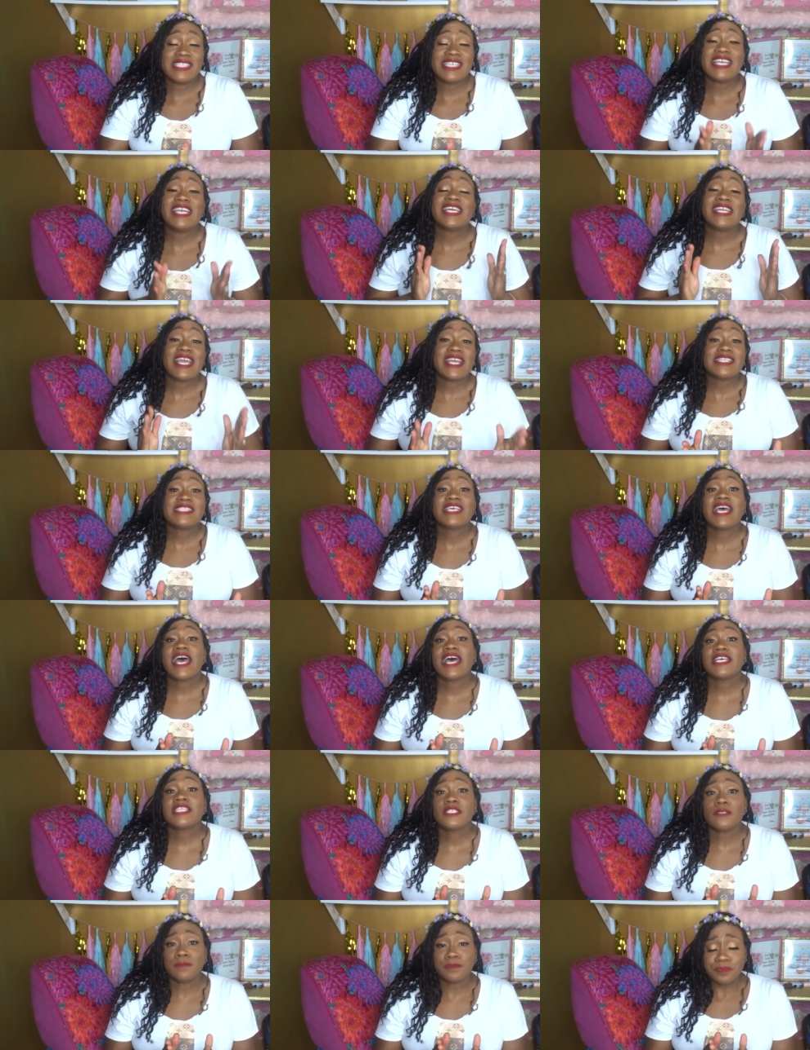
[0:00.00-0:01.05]
D N A
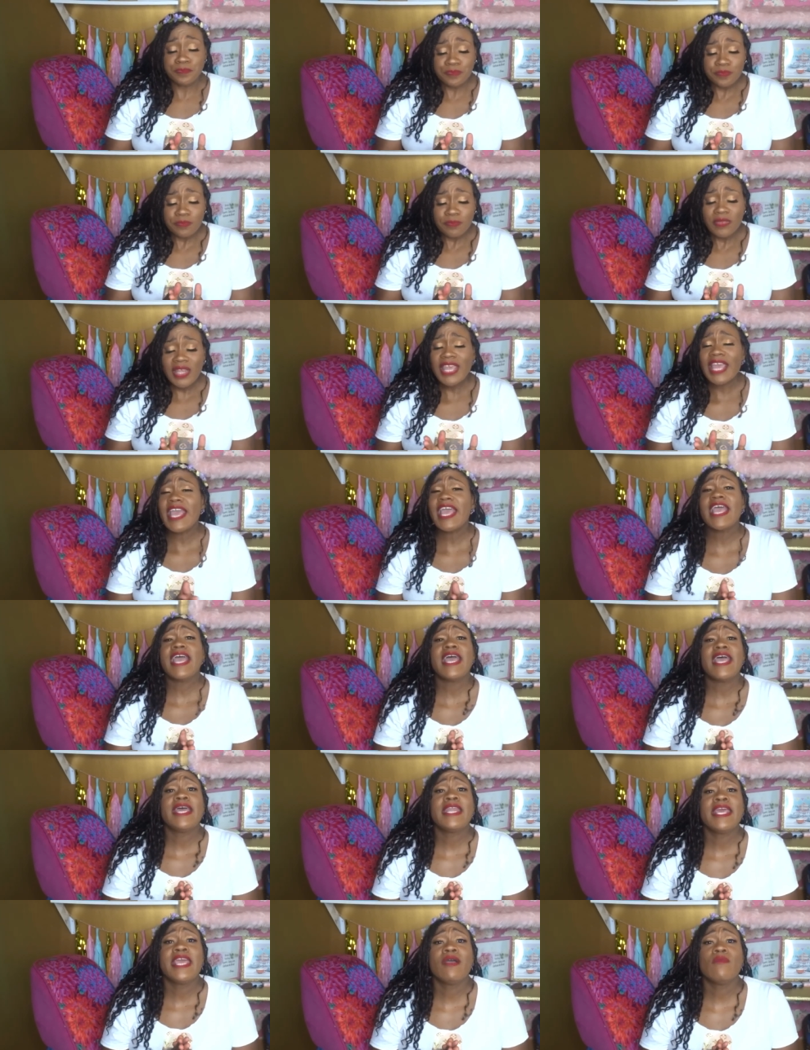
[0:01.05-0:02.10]
test, and